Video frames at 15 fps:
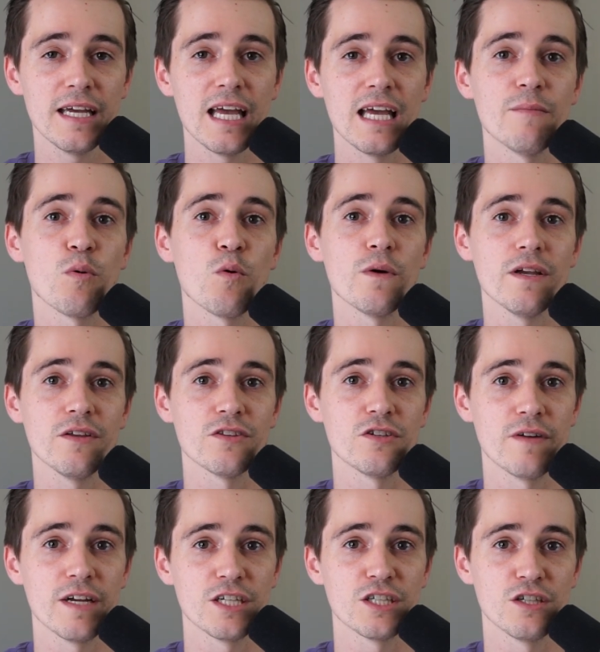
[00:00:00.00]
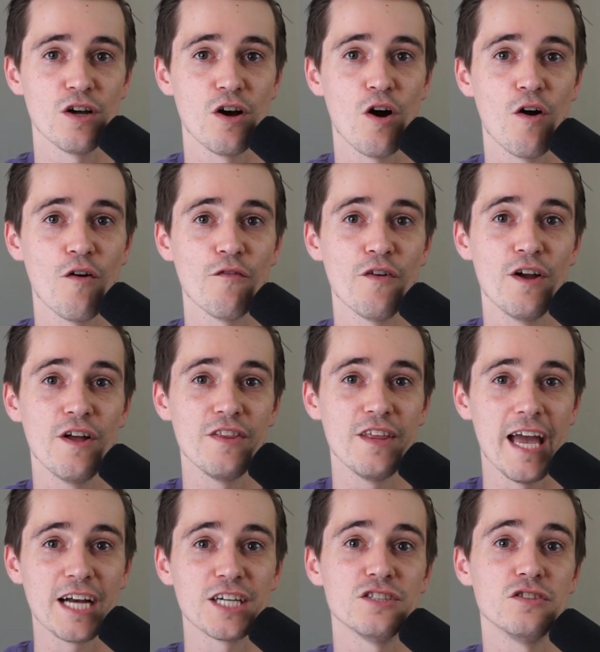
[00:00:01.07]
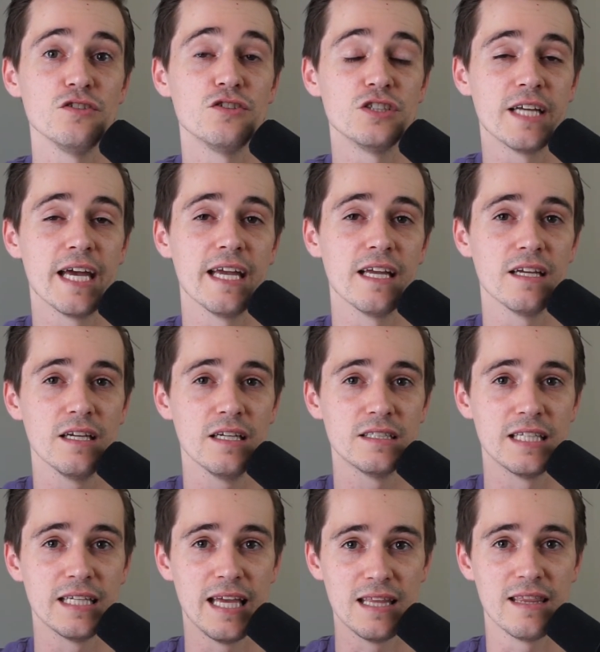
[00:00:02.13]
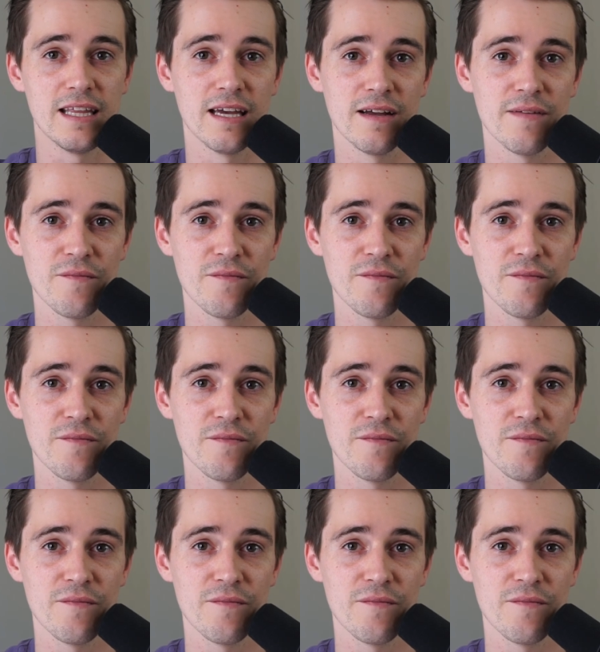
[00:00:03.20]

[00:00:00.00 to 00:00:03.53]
and point you in the direction of the actions that you should take to get there.